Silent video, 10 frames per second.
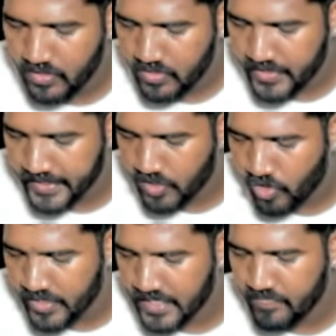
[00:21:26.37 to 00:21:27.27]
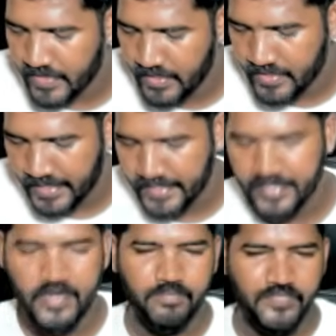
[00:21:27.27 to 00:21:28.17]
Return on equity, net
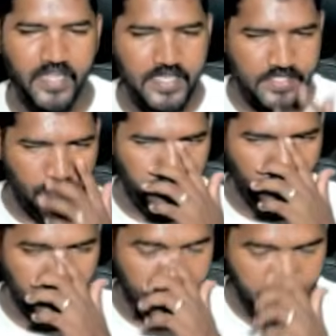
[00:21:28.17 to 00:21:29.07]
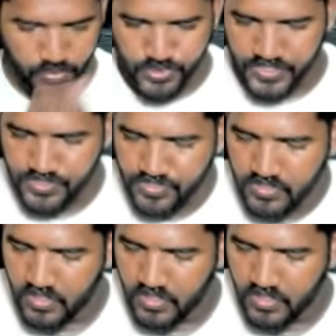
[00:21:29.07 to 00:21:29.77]
income. They are asking for 3 questions.